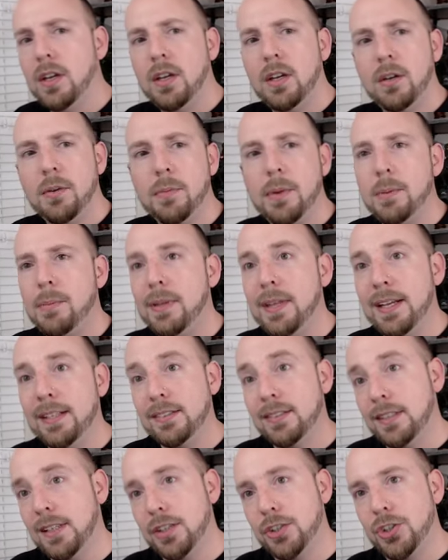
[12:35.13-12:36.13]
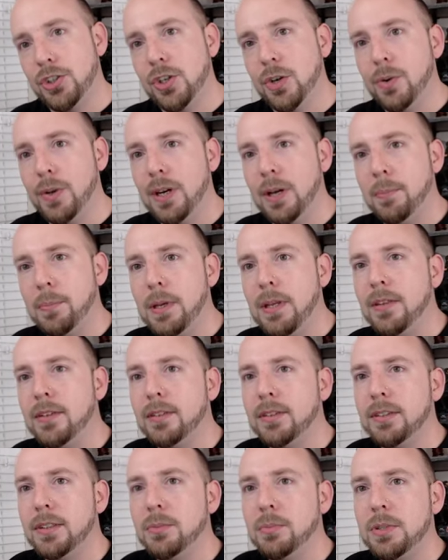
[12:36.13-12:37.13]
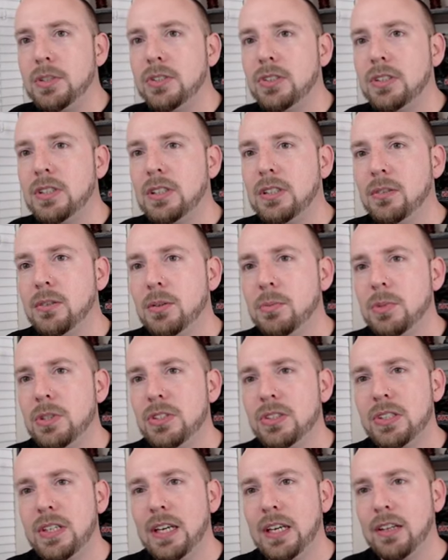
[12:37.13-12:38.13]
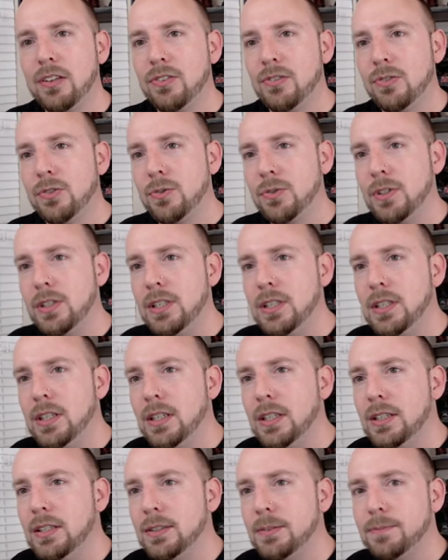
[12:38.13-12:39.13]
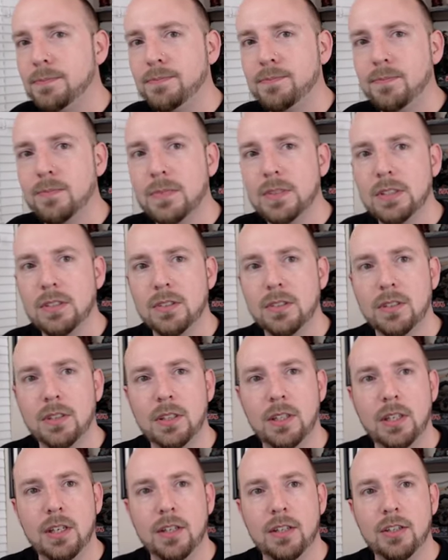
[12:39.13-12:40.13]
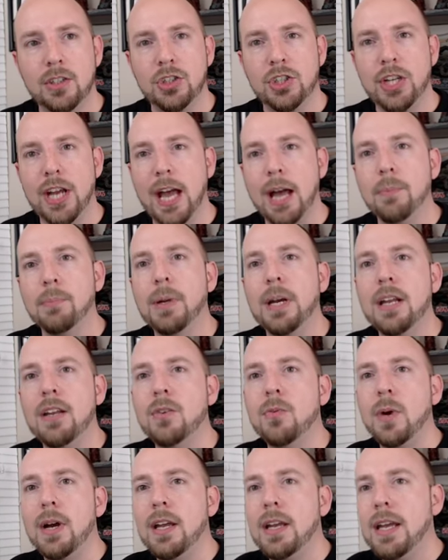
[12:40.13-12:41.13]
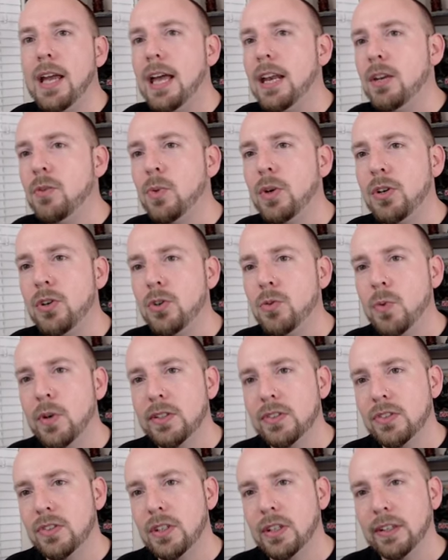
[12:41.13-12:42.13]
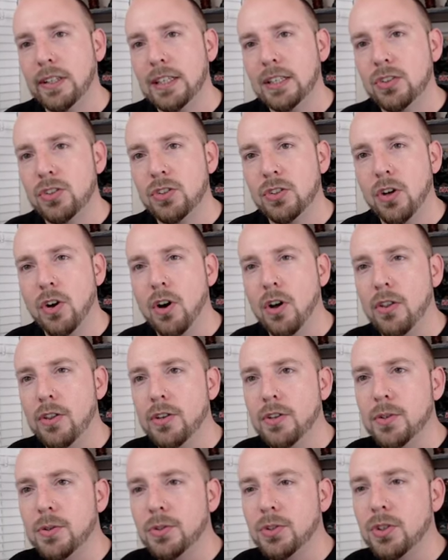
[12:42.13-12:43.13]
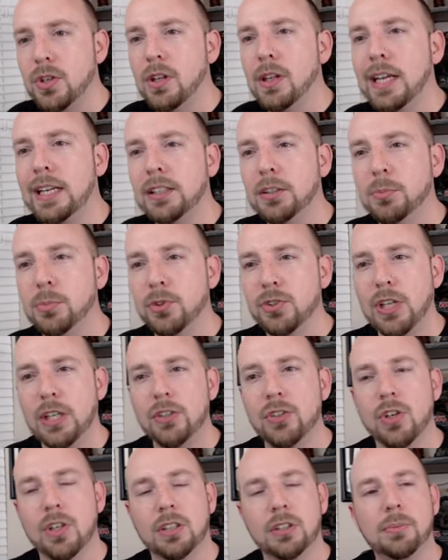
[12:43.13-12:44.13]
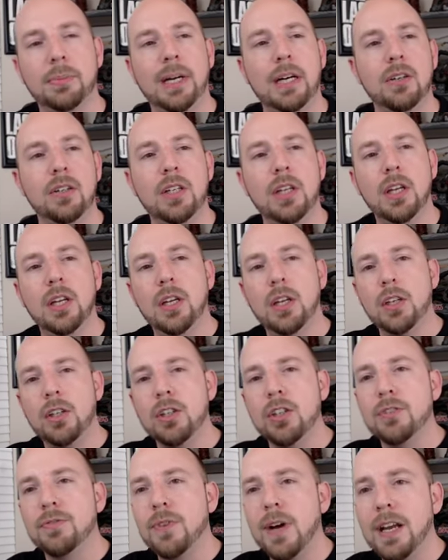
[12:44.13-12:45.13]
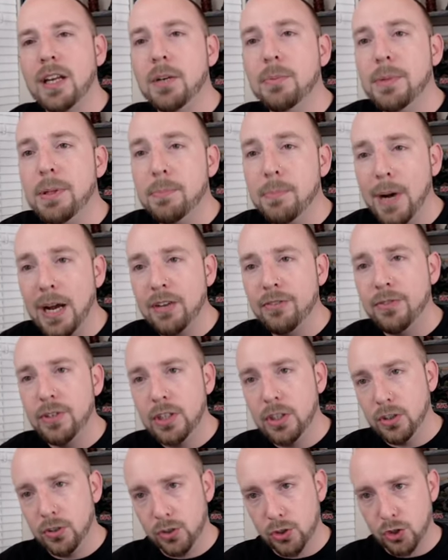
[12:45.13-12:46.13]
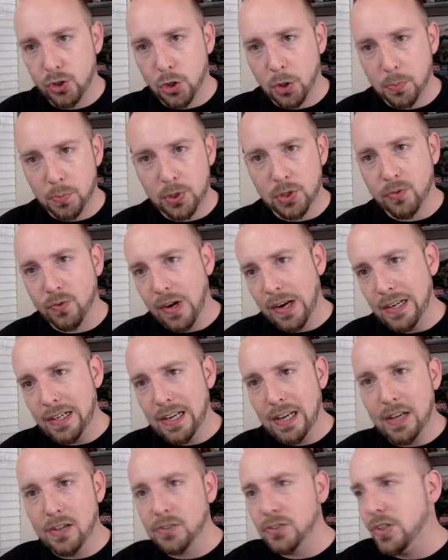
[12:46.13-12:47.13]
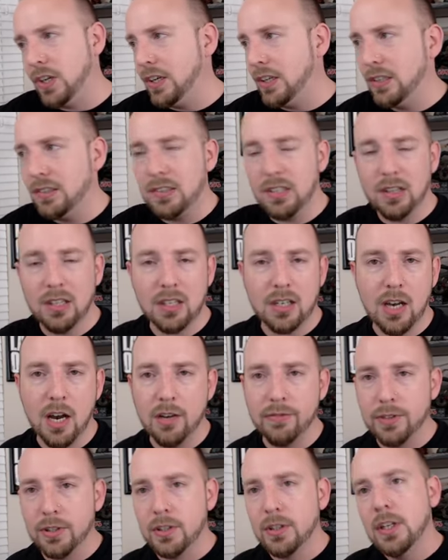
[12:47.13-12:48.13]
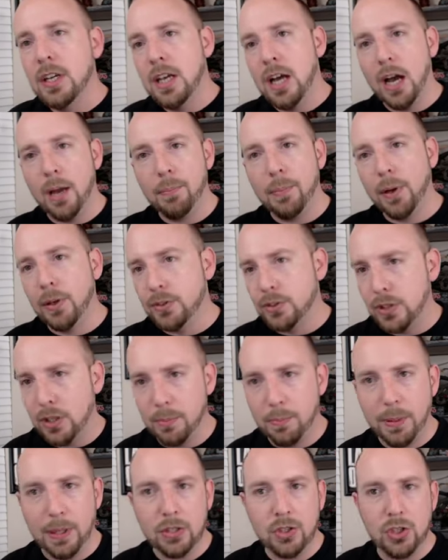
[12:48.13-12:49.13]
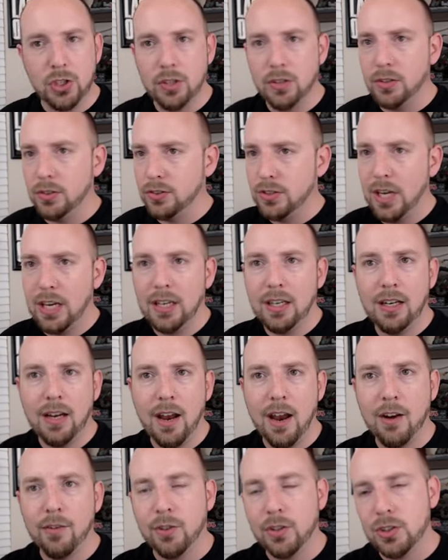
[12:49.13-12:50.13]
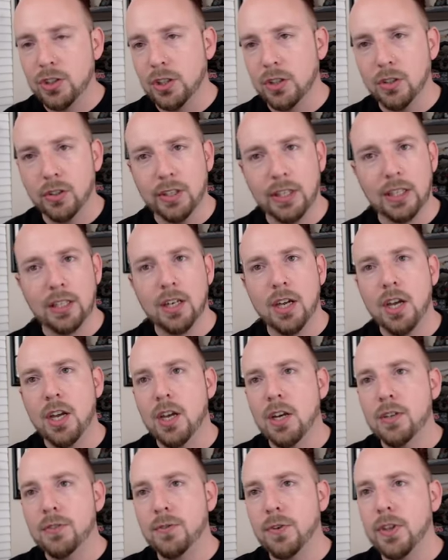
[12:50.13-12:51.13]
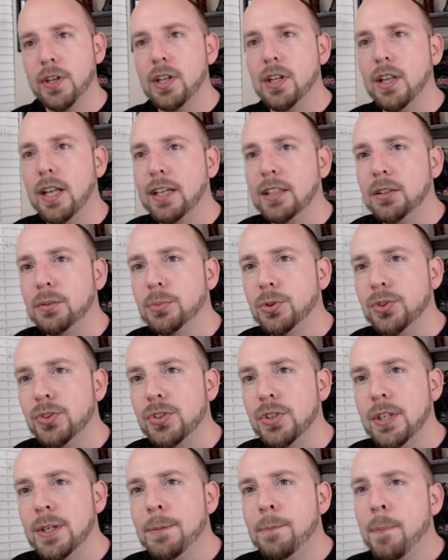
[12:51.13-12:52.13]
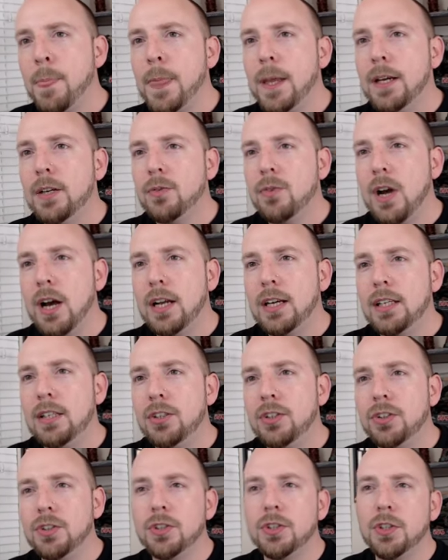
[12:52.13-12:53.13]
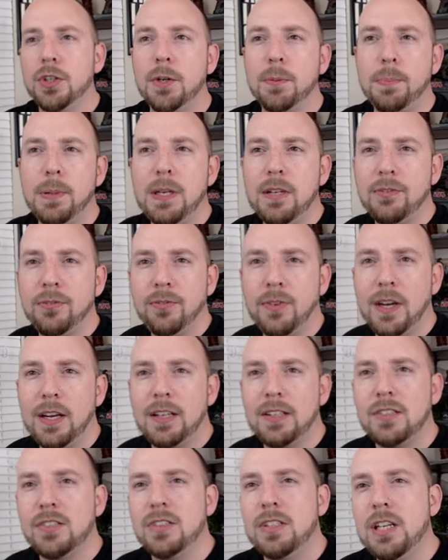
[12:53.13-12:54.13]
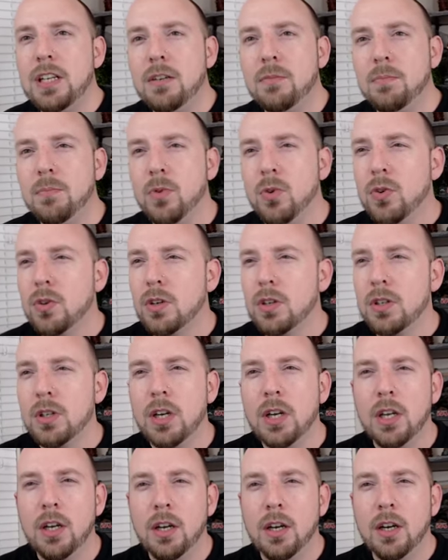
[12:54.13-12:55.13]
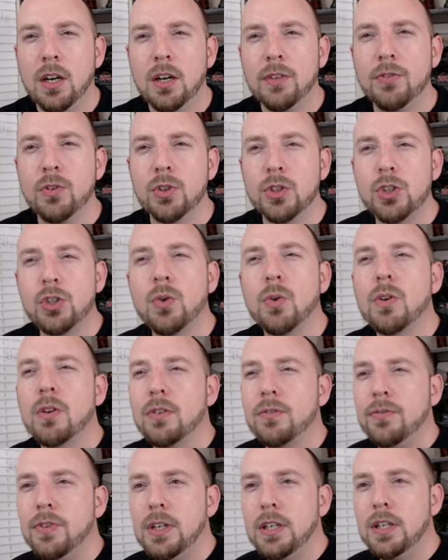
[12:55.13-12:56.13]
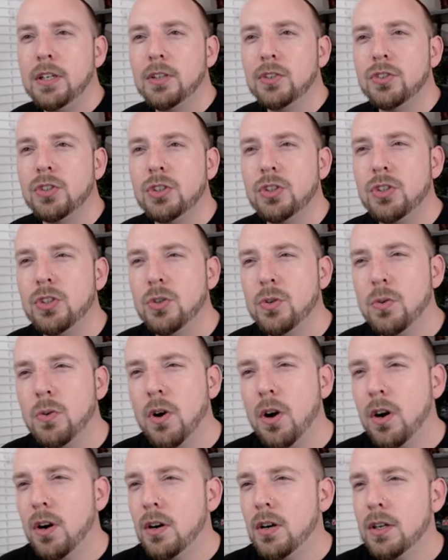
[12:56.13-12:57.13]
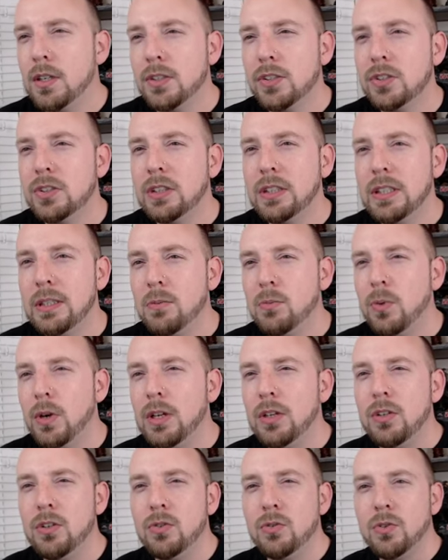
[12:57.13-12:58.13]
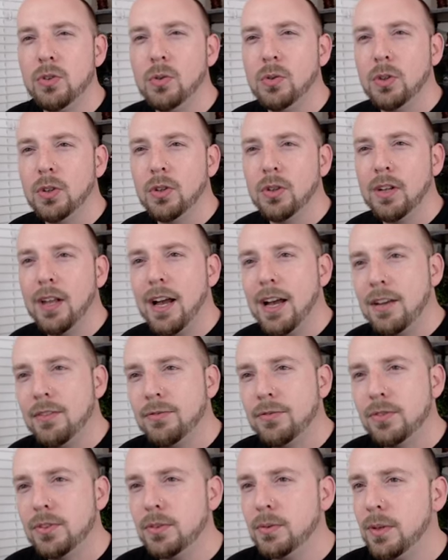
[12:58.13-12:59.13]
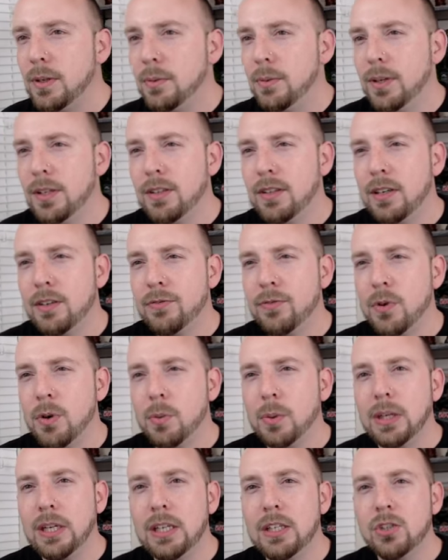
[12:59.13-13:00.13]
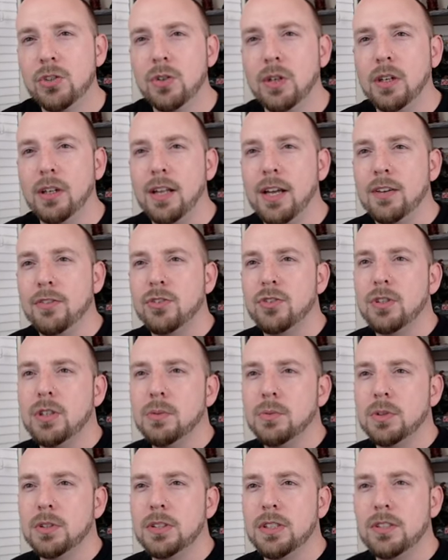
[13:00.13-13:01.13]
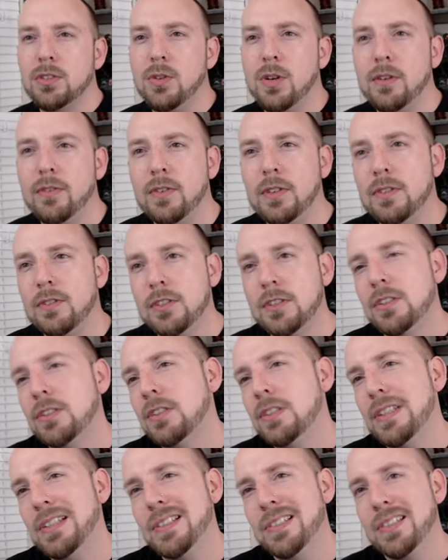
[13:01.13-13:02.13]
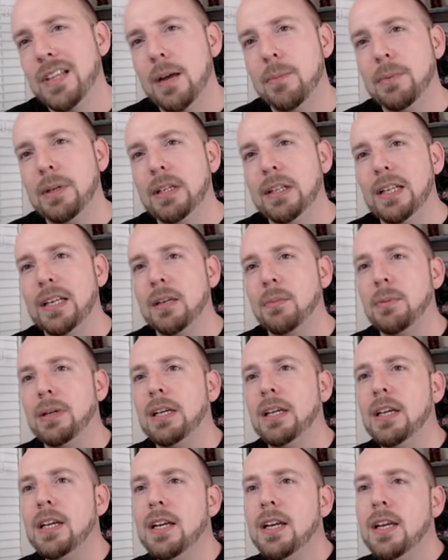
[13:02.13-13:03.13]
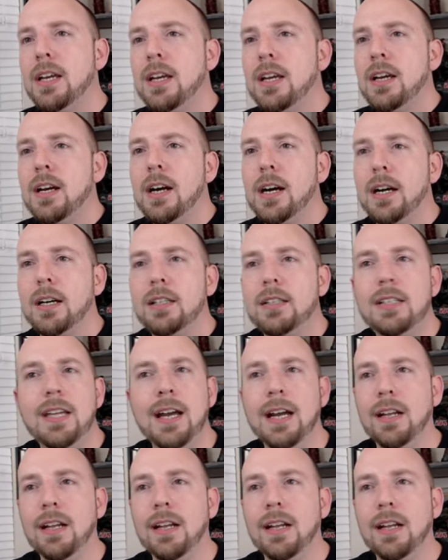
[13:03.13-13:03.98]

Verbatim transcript: maybe that's not showing up either. Let me let me scan through the uh, the chat. But anyway, anyone who wants the links to all those collectibles I talked about, you can find them in my video description right now. Take you to the cover. I posted a picture. It'll take you to every single link for the collectibles hey Ronnie, your European fans need more of your shorter videos since you are asleep when you do your lives. Wait, what? Therefore, we can't join the live streams unless you have ins insomnia like me. Uh, yeah,